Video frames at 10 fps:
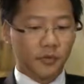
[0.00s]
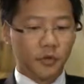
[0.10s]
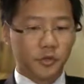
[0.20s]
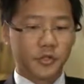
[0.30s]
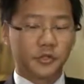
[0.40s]
Of
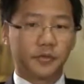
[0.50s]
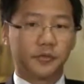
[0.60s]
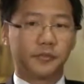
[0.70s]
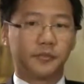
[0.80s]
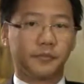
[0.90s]
course,
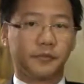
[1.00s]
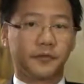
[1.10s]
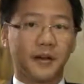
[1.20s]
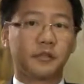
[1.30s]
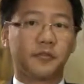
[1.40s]
the
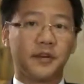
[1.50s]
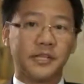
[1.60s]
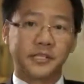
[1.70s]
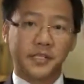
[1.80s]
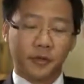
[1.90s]
fact of
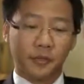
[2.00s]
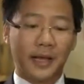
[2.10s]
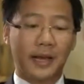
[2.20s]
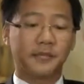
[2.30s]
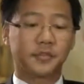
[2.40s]
listing will
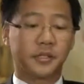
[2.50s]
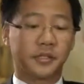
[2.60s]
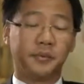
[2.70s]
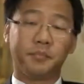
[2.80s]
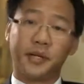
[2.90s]
have
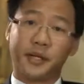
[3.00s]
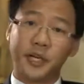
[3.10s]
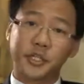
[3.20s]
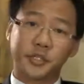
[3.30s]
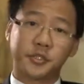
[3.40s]
certain
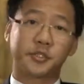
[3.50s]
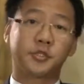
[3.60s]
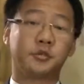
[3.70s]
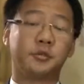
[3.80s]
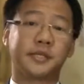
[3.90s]
implications
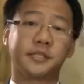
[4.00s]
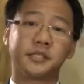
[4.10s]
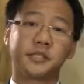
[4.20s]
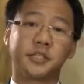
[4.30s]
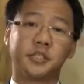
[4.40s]
to
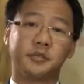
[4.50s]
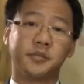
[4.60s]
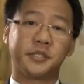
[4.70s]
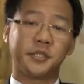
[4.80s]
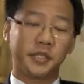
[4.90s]
existing
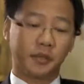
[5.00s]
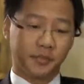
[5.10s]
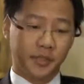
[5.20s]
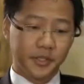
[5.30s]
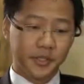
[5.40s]
GBC
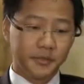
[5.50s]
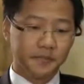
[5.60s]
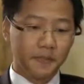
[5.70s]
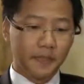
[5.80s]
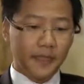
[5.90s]
companies,
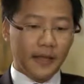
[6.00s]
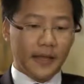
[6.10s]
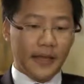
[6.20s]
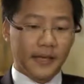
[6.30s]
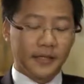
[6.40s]

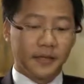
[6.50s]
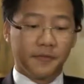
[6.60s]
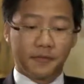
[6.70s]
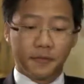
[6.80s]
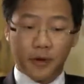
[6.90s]

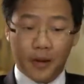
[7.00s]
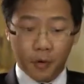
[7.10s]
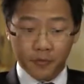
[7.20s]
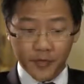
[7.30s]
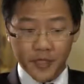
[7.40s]
and
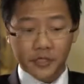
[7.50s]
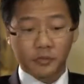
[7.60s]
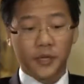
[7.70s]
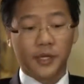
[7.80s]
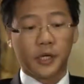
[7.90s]
among
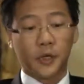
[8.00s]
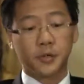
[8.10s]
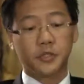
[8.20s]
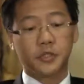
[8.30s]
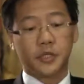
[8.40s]
these will
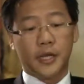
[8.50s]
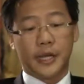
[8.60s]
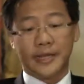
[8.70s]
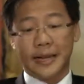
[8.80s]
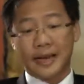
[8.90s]
include
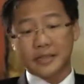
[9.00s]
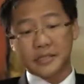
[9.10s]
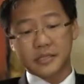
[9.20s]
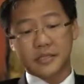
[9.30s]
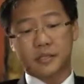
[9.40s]
an
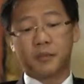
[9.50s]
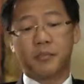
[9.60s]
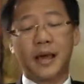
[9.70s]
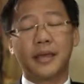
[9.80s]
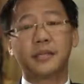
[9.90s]
enhanced
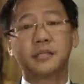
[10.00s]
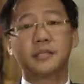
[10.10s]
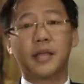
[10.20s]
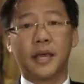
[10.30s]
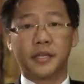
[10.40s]

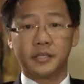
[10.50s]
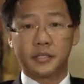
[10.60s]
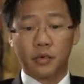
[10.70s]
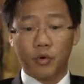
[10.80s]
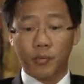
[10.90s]
compliance
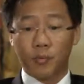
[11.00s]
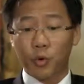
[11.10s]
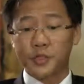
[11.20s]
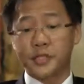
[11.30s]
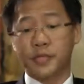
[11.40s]
and
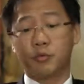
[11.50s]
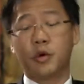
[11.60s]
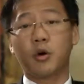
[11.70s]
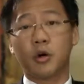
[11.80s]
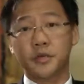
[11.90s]
reporting
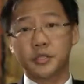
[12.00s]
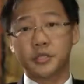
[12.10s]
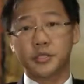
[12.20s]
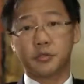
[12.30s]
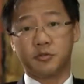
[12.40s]

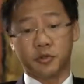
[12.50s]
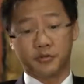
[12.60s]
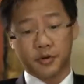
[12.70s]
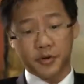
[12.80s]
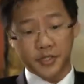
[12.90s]
requirements to the
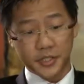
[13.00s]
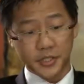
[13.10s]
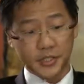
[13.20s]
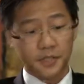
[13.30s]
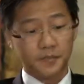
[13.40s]

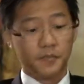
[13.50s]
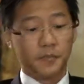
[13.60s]
authorities,